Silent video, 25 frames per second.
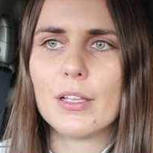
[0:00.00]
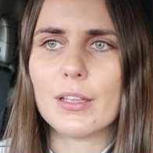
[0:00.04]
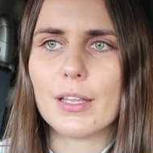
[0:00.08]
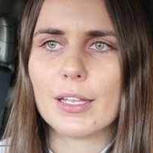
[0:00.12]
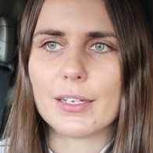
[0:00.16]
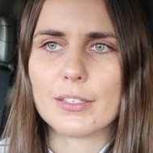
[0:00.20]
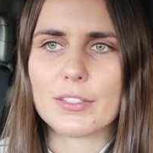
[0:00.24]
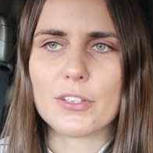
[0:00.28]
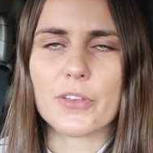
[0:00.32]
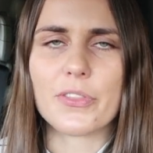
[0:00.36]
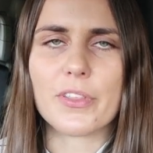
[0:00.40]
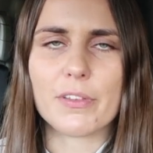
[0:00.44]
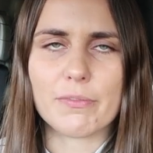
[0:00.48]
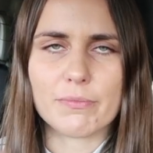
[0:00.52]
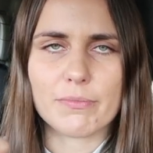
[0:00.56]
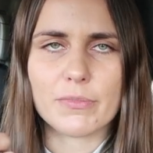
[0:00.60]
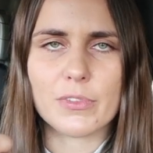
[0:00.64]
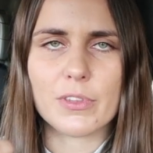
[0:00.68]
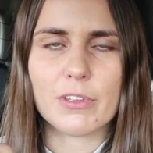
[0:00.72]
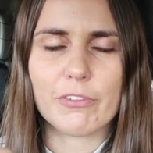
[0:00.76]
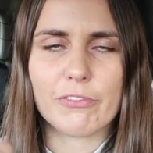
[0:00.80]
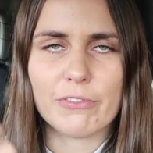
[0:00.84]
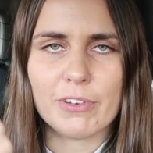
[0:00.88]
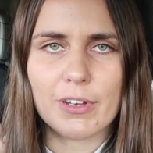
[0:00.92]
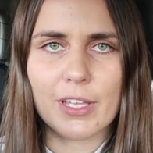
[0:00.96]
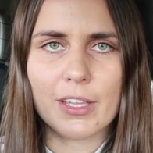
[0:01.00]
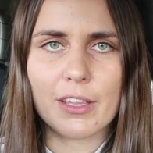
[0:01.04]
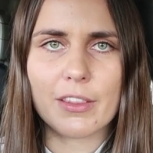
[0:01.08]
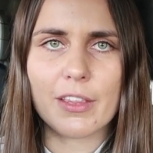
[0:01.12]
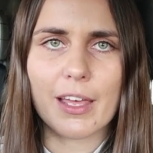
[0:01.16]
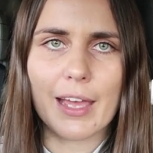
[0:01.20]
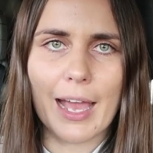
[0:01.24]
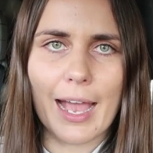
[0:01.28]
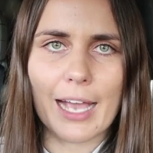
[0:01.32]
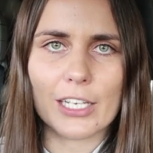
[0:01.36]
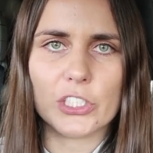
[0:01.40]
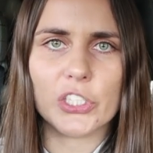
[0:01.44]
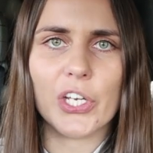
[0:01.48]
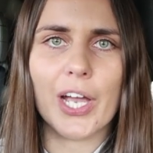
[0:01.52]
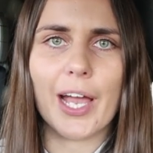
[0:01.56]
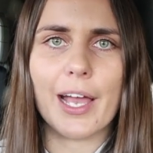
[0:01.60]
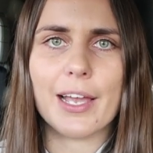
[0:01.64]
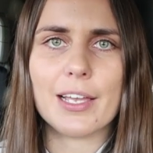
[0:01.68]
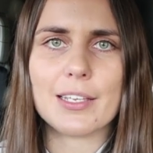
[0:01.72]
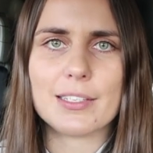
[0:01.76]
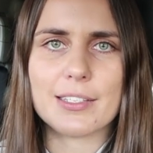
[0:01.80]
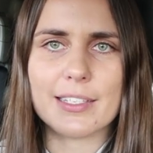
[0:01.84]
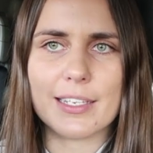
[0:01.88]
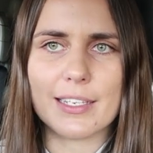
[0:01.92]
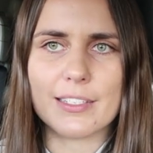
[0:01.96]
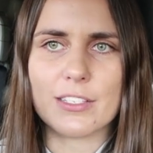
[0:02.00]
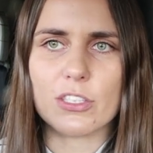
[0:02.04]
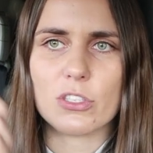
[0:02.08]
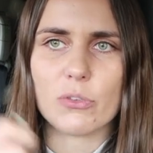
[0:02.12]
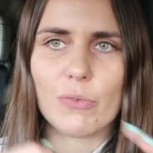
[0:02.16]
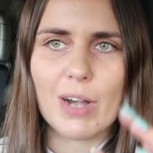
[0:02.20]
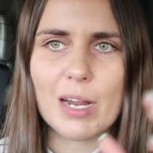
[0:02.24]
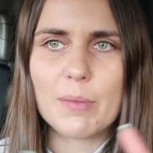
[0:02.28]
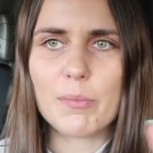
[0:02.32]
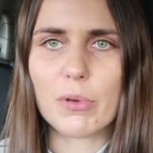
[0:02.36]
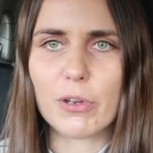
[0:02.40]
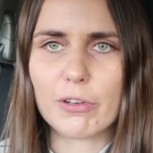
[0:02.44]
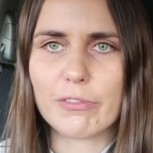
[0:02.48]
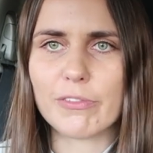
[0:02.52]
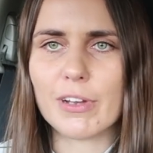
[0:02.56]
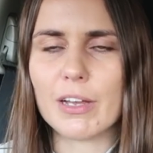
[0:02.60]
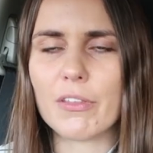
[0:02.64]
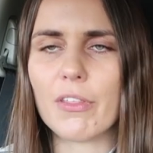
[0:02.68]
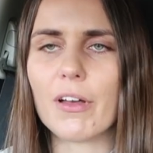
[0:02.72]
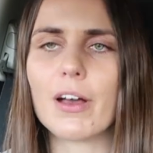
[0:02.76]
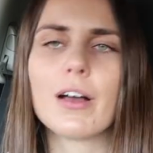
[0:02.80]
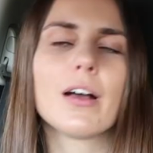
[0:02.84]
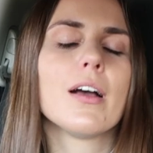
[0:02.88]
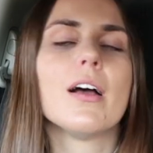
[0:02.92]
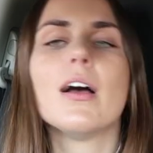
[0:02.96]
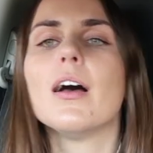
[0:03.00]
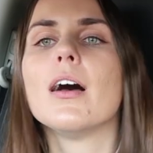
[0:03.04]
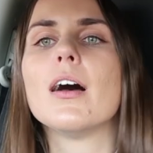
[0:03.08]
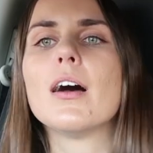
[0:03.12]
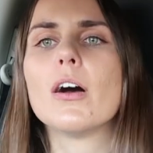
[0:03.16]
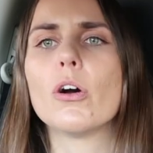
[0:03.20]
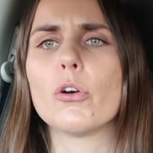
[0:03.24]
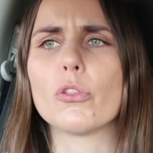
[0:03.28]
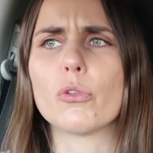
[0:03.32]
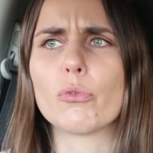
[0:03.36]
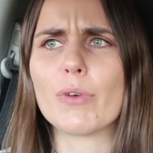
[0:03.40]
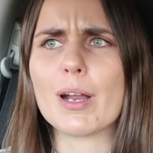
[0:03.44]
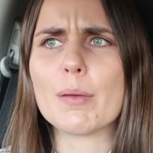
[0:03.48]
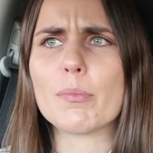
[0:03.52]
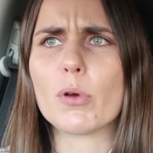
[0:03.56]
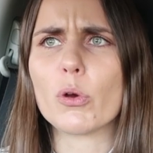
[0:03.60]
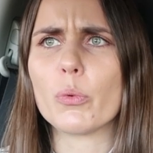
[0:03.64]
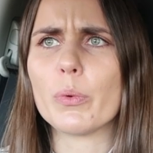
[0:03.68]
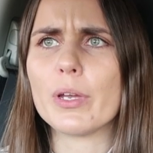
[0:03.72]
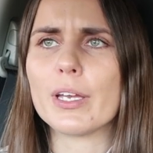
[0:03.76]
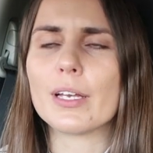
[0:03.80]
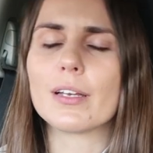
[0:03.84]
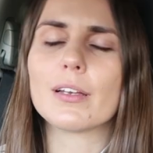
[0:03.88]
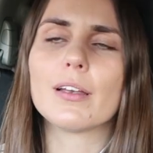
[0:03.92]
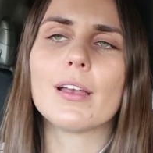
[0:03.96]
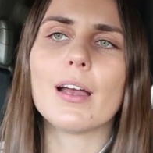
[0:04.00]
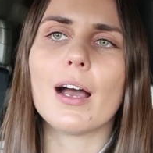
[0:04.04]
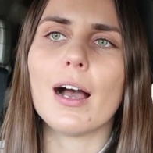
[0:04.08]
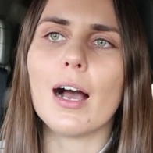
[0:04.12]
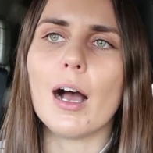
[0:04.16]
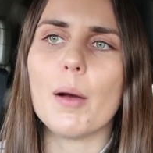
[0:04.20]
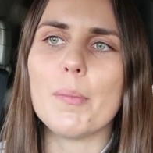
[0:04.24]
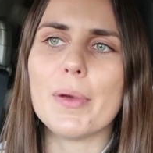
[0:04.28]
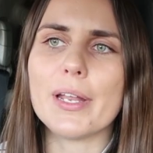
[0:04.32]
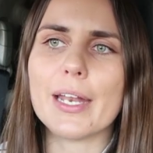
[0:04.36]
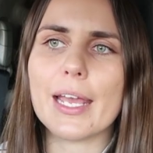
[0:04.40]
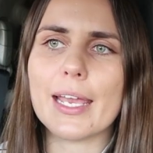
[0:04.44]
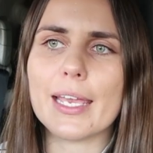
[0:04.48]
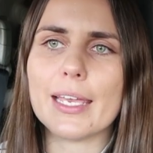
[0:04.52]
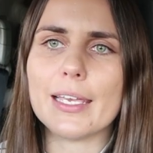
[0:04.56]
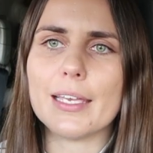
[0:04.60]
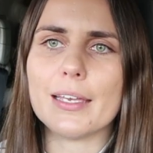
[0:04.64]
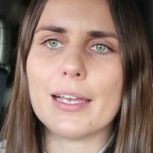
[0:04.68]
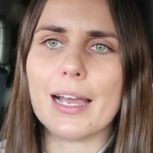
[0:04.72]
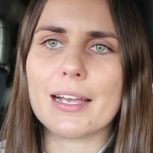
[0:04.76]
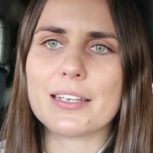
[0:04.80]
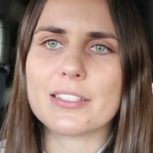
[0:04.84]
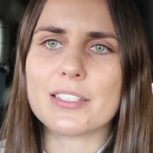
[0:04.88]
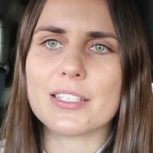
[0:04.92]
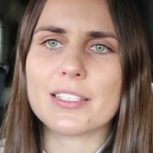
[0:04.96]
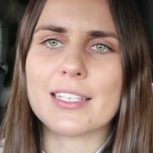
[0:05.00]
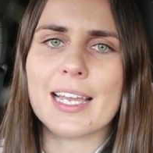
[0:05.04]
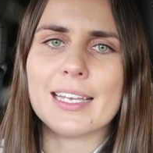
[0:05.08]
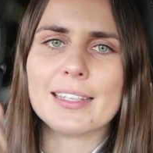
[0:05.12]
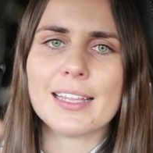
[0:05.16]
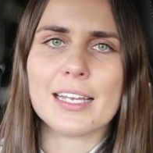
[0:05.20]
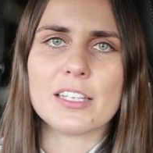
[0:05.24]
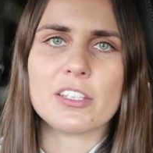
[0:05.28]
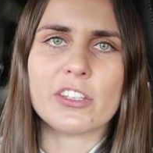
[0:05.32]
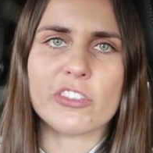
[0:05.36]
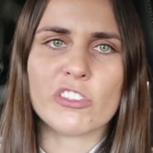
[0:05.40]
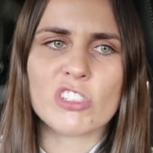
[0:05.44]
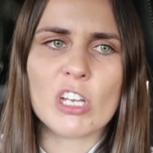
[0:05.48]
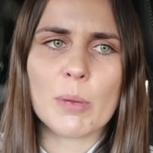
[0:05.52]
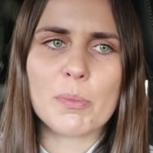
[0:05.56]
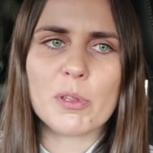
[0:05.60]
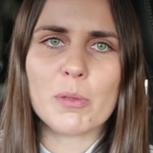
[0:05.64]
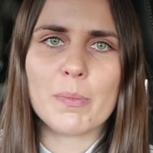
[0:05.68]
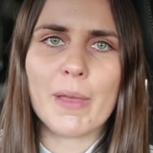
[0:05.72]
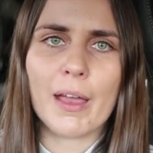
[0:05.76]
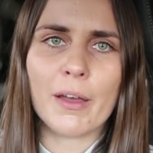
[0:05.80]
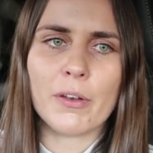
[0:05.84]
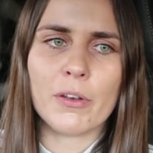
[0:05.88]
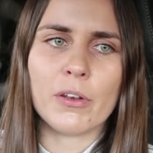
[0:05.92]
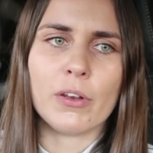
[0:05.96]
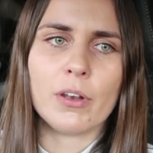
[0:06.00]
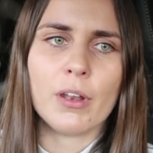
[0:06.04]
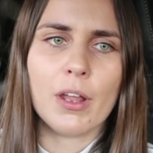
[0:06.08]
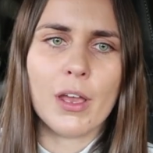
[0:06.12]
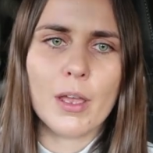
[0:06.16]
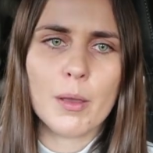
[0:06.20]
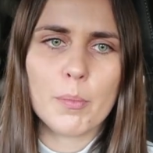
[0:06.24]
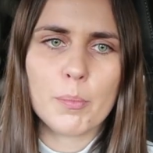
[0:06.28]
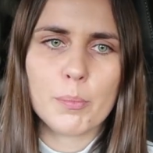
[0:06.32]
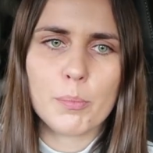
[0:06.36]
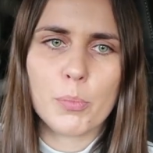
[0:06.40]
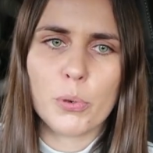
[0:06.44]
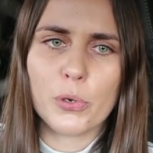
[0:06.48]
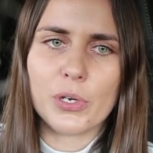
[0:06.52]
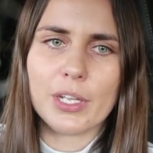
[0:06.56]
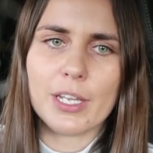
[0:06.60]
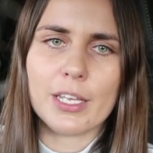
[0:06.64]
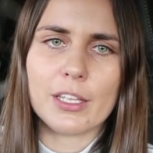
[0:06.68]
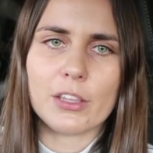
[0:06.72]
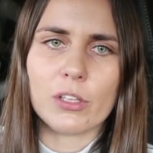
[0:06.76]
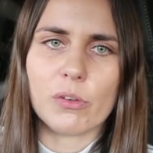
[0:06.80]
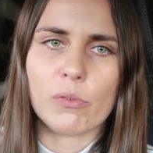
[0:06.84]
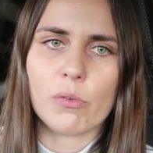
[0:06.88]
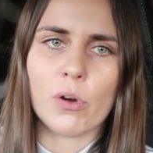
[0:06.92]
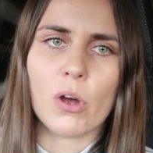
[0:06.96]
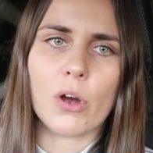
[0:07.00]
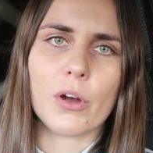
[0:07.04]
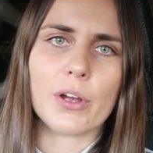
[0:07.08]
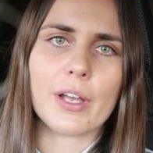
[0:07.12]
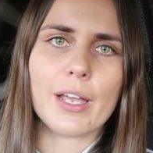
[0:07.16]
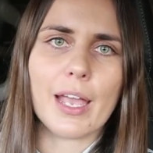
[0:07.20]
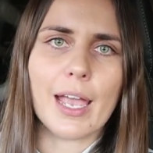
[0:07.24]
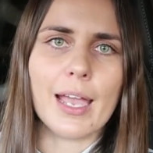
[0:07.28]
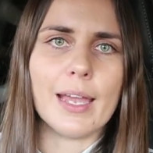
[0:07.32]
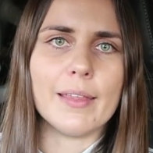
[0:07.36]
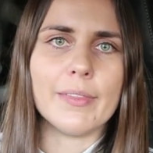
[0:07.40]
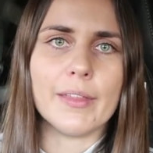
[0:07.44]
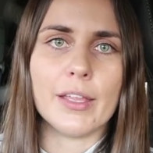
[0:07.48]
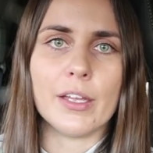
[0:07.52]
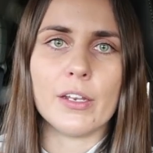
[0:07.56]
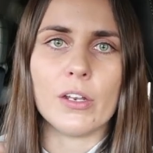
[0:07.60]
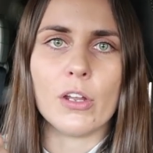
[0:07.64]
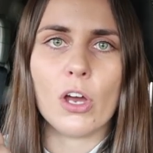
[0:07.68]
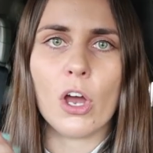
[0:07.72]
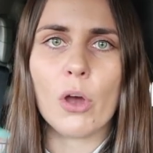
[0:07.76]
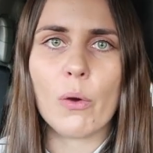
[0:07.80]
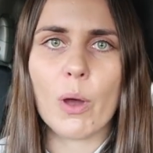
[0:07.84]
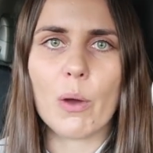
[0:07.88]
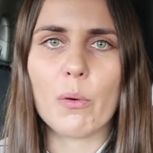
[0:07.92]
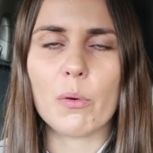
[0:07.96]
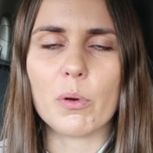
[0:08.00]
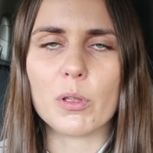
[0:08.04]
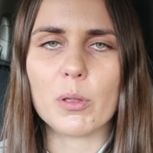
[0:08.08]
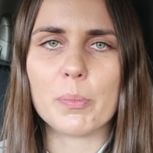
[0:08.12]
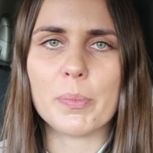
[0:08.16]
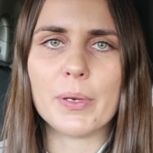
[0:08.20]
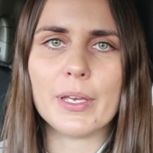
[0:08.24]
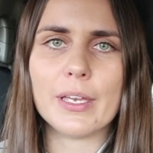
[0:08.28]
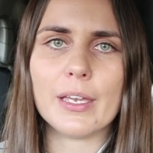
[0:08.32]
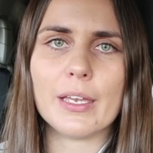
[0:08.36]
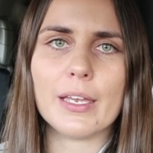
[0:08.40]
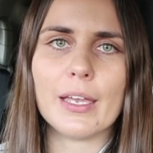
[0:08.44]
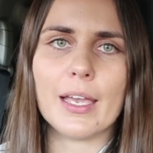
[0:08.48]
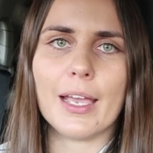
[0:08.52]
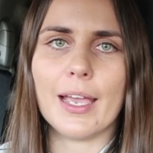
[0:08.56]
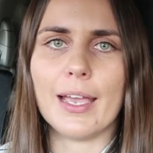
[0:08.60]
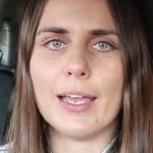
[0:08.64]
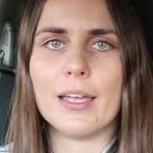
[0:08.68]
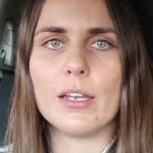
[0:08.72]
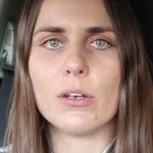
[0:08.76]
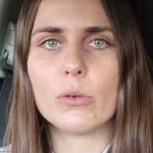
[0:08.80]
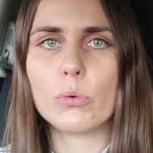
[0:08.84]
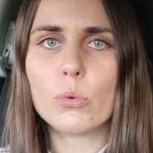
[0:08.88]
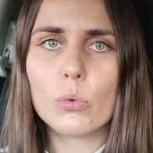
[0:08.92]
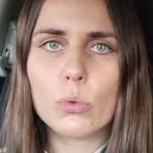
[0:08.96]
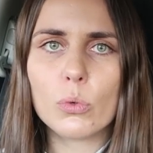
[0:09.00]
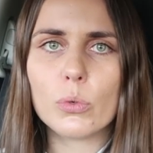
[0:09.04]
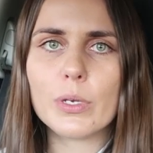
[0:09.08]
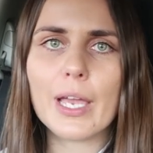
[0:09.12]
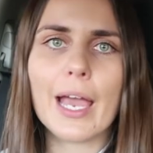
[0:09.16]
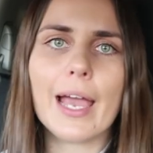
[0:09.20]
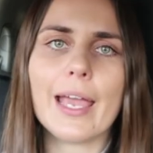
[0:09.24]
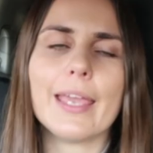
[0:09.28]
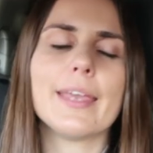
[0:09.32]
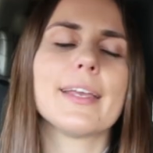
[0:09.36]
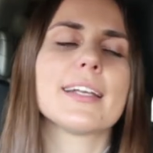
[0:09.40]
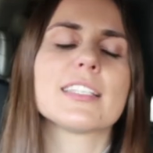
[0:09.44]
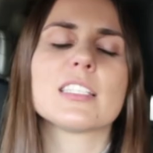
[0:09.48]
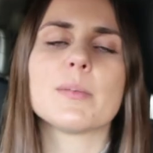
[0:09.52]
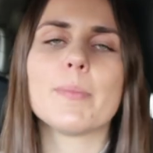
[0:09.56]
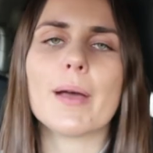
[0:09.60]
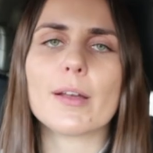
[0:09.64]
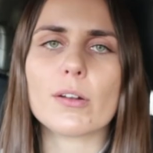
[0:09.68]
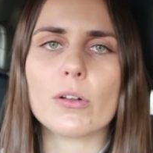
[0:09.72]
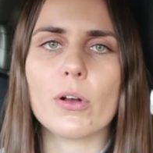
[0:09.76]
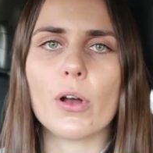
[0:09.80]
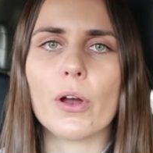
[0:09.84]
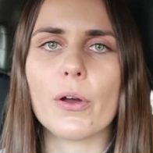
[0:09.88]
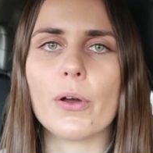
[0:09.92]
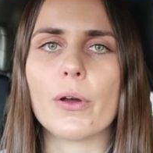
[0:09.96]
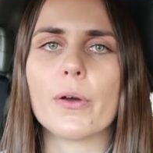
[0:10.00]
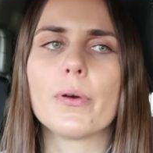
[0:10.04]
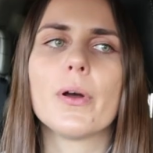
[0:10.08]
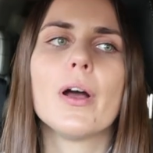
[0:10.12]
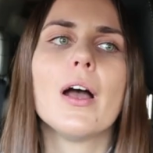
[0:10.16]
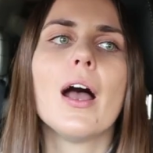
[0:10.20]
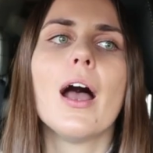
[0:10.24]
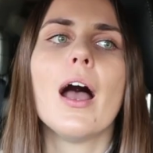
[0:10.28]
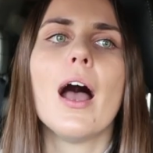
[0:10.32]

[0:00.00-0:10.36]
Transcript: Like, so the feather that Ash has is the rainbow feather or the rainbow wing, and he has to take that to the top of the mountain, put it in the rock, and then Oh-Oh will appear, and oh yeah, you get to battle Ho-Ho.